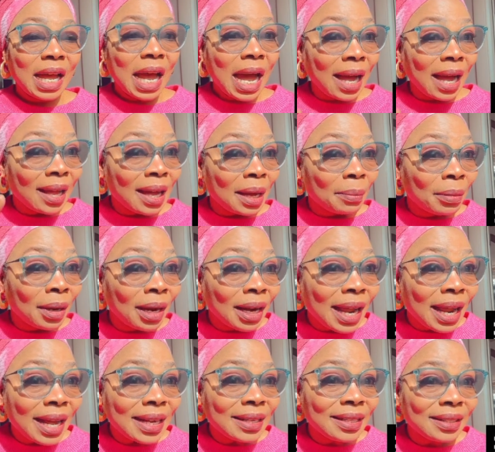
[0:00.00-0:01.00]
I am
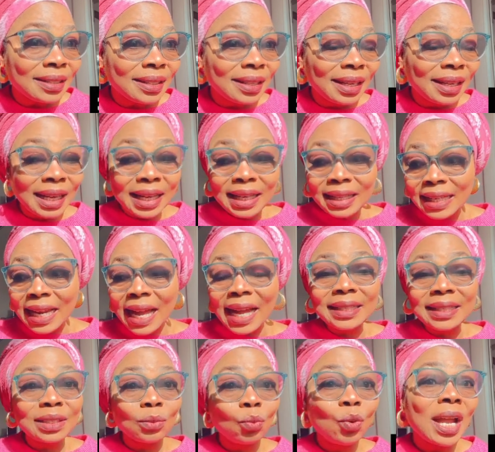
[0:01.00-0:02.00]
glad
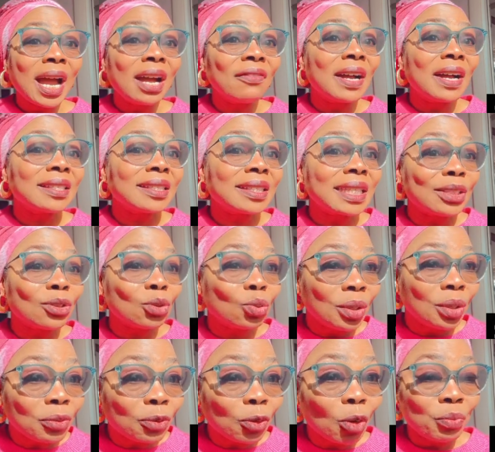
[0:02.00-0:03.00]
that we have access to
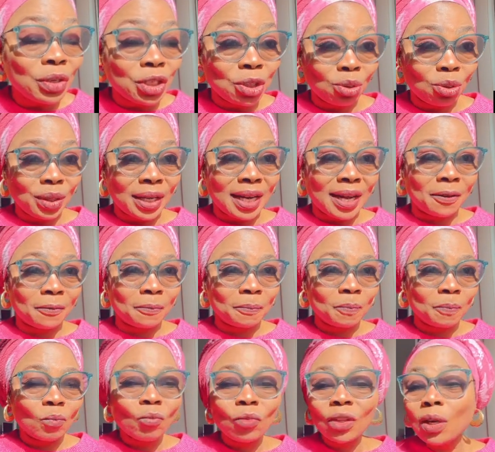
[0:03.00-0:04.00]
information now.
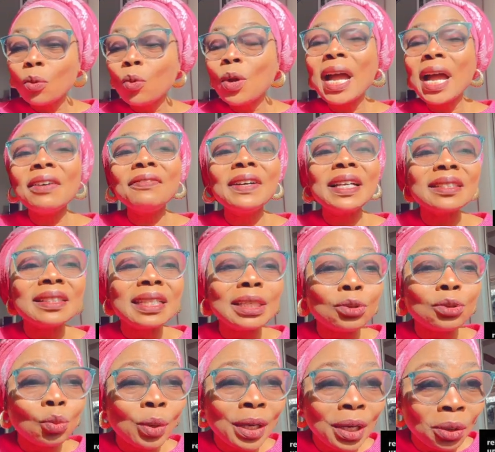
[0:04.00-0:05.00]
We have access
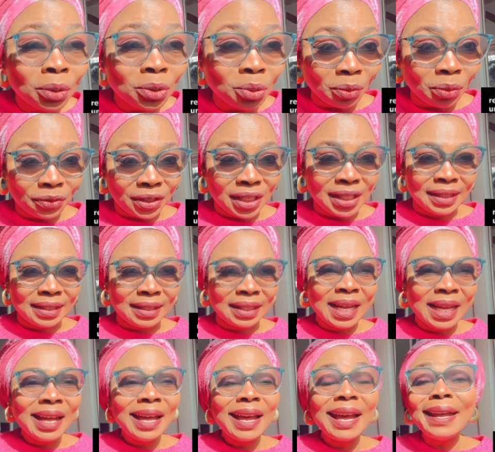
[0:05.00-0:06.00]
to a lot of things.
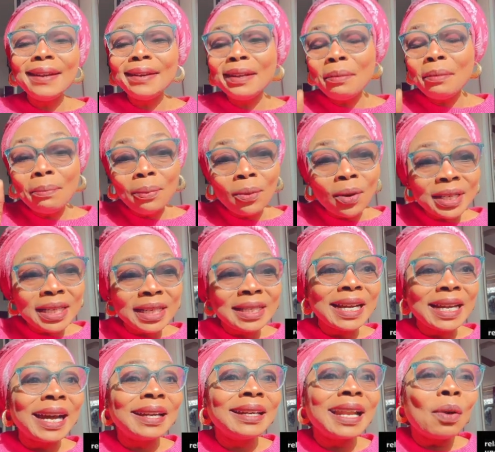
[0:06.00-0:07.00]
Anybody
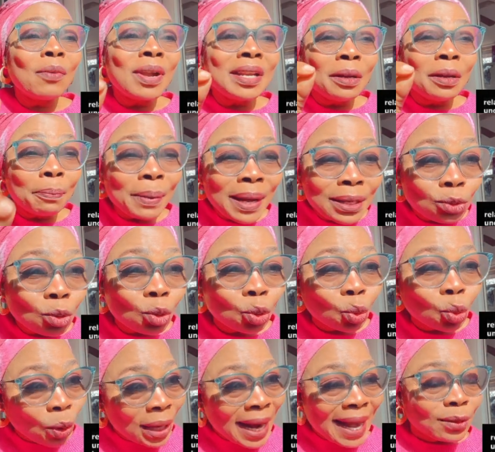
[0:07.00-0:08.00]
that allow any pastor
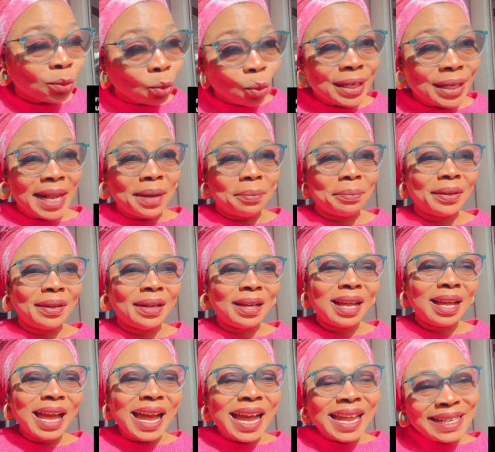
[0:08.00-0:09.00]
to lie to them,
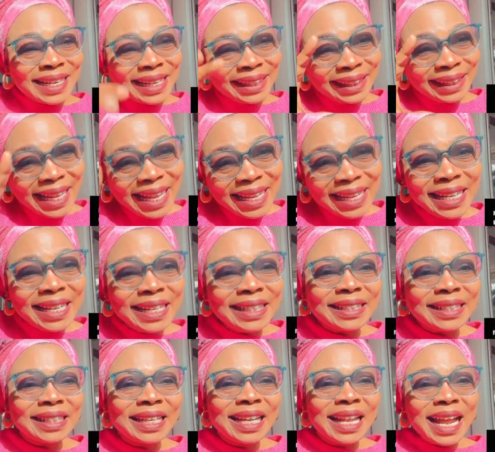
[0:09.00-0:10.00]
and they take
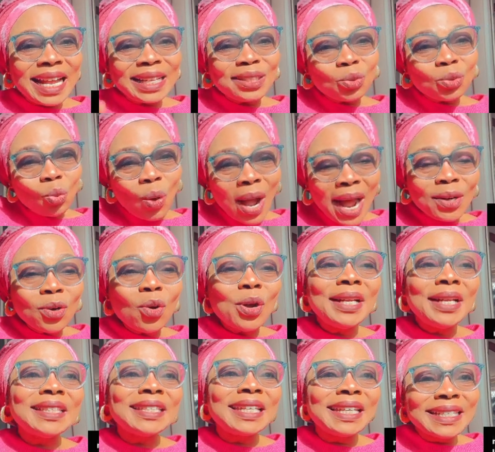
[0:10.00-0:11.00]
it, swallow
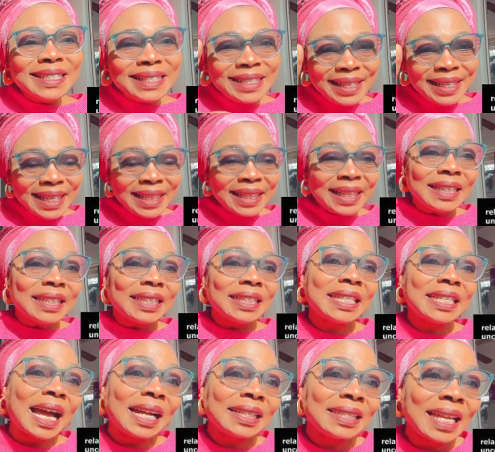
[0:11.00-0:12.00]
it, drink it
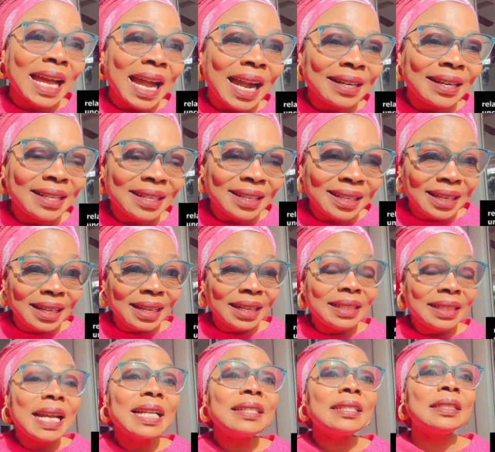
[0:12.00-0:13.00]
as gari.
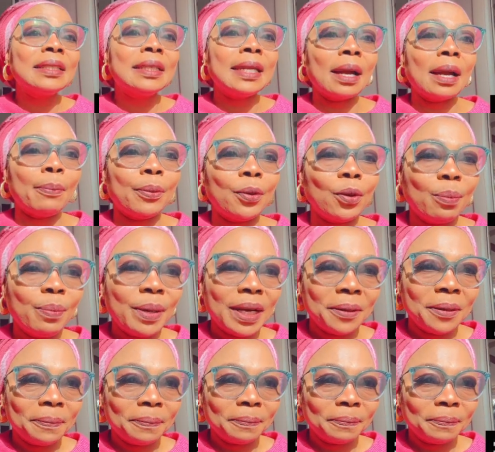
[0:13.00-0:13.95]
That is their problem.